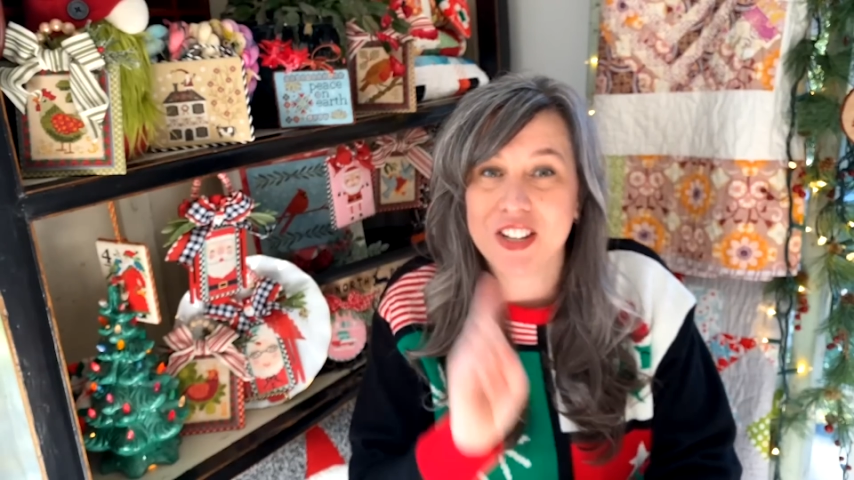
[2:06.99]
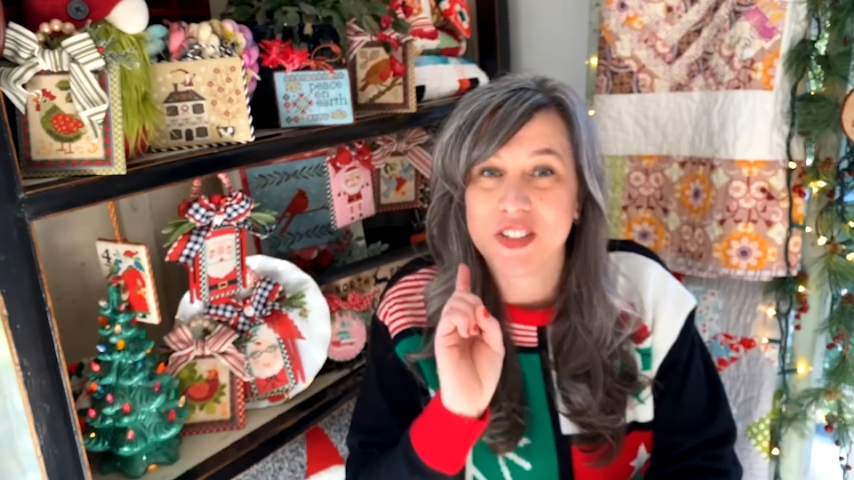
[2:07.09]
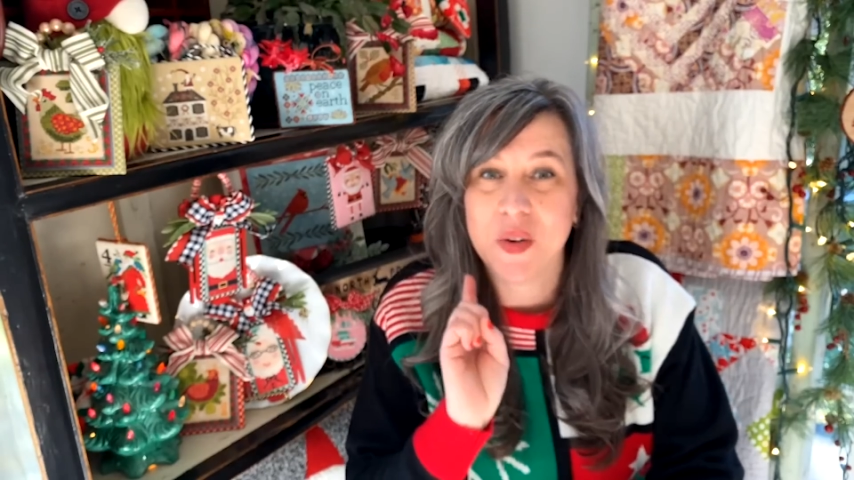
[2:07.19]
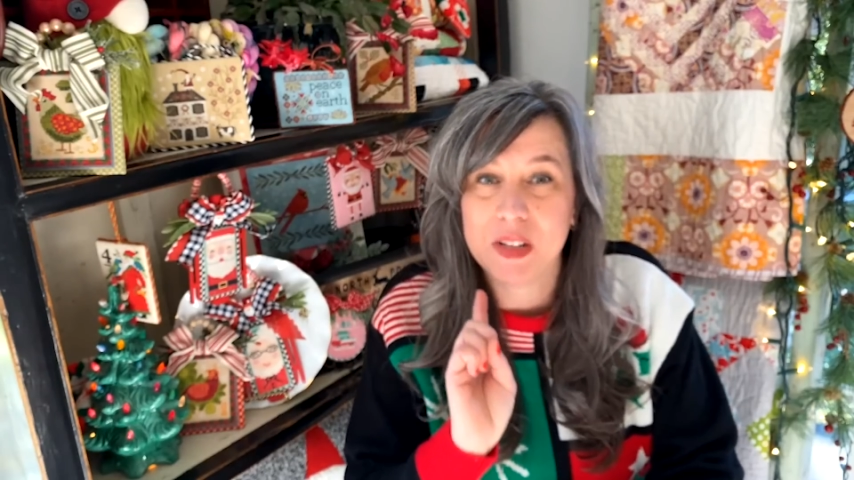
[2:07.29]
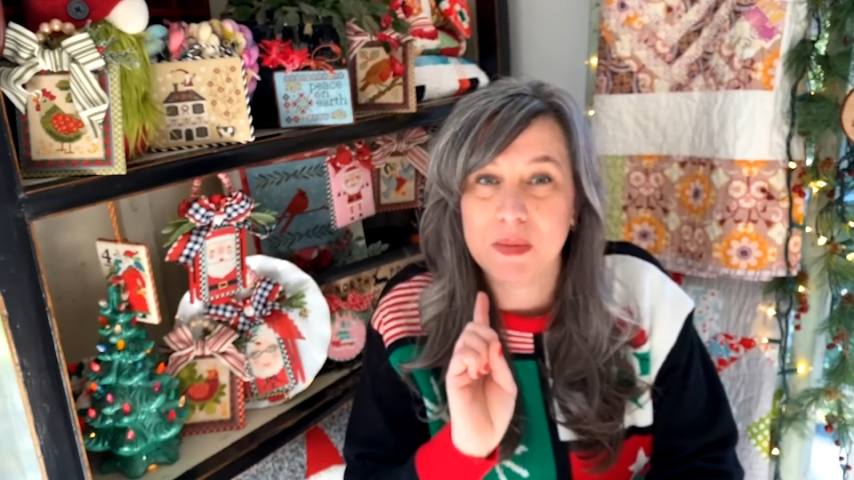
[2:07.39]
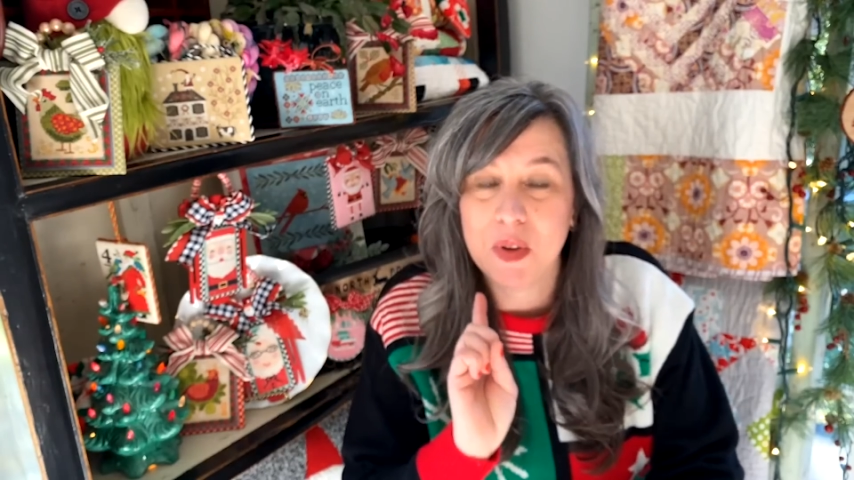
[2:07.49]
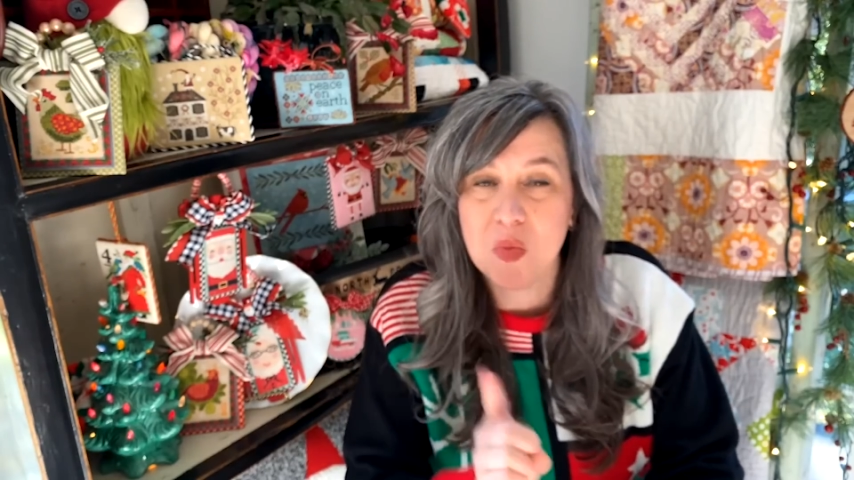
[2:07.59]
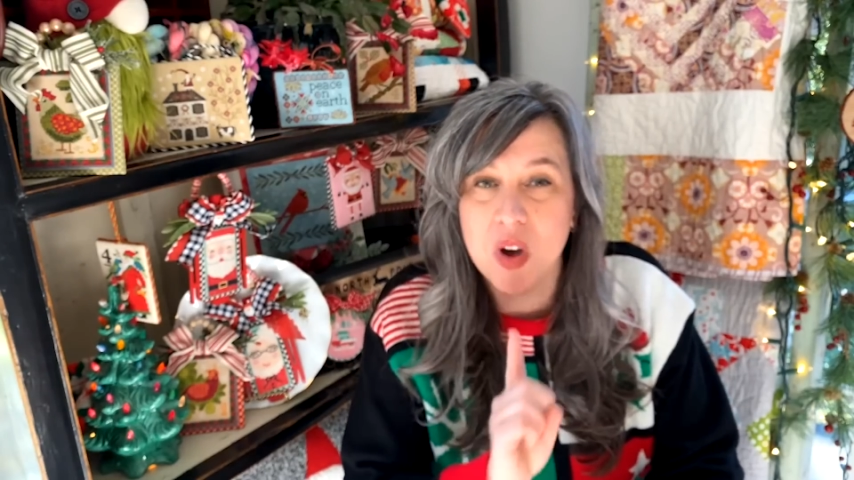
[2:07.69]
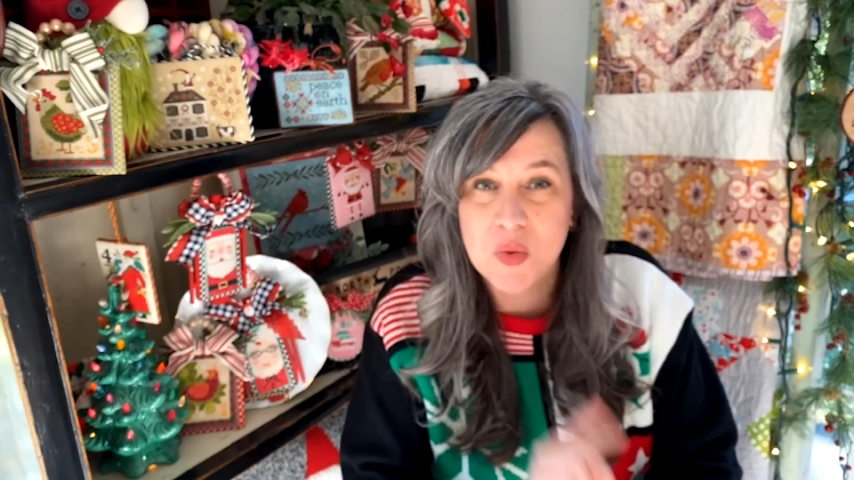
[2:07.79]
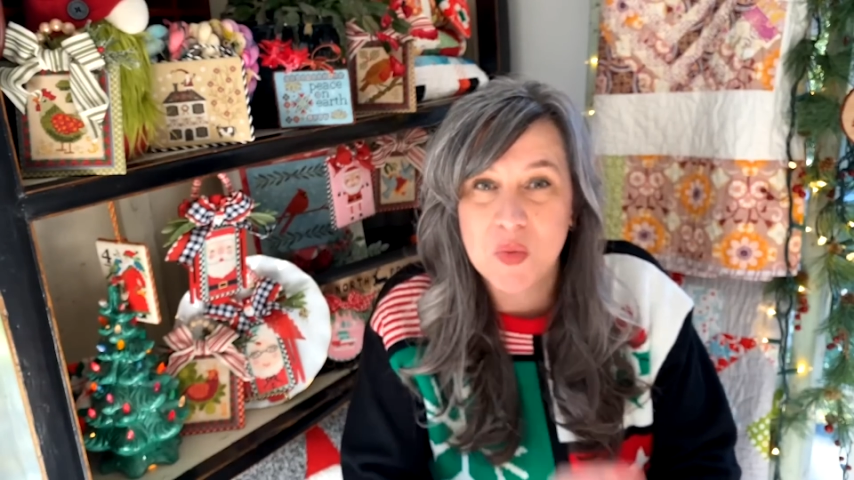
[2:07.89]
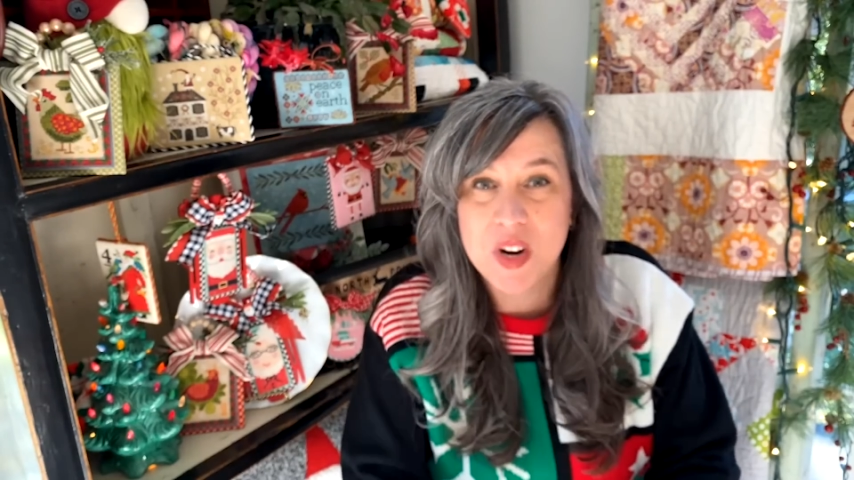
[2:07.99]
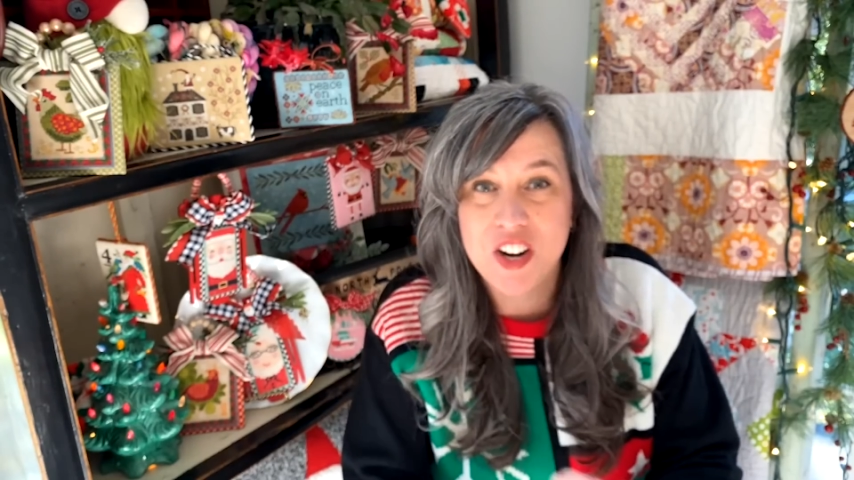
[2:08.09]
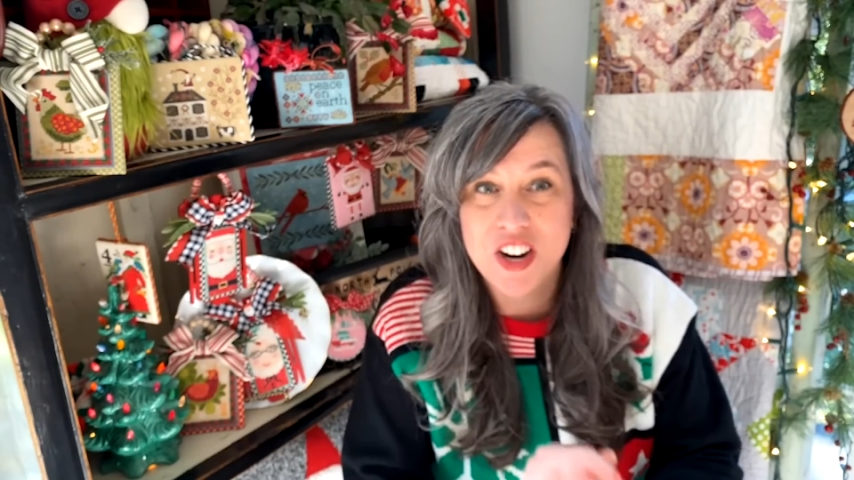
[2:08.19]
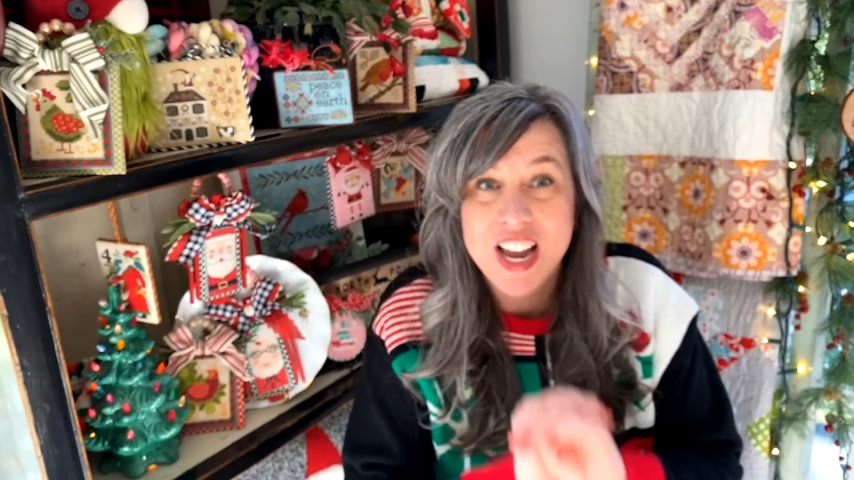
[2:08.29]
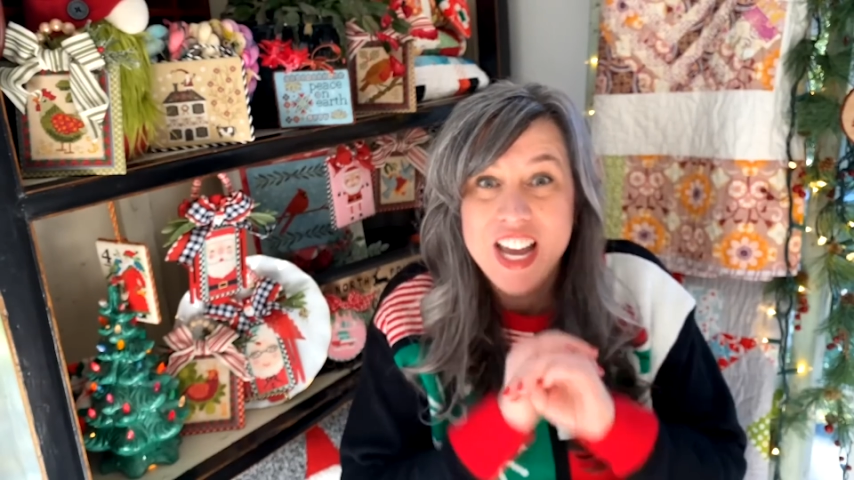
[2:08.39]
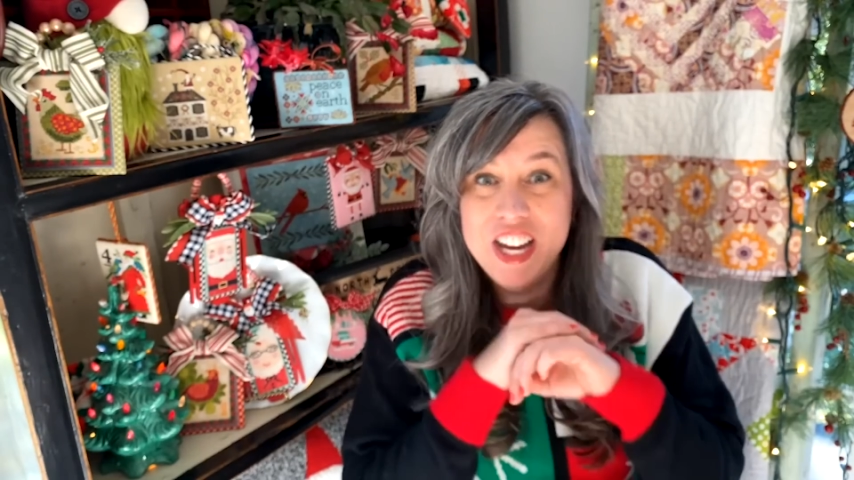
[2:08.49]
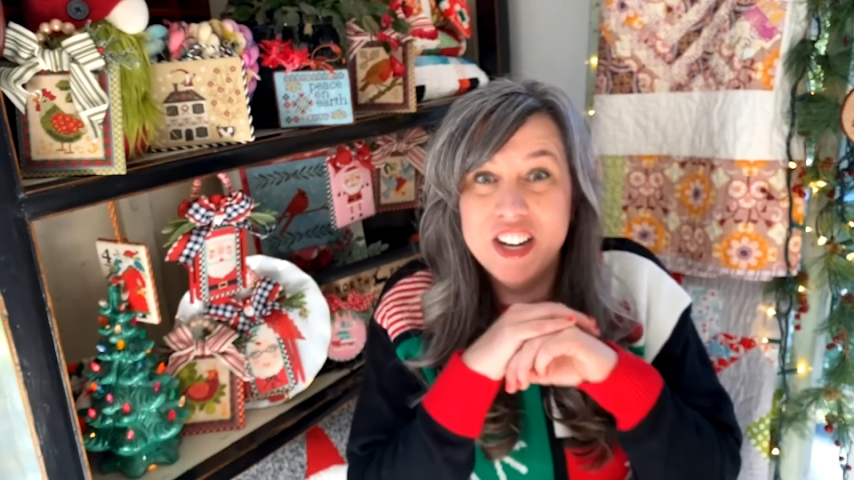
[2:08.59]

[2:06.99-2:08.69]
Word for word: there's going to be one winner.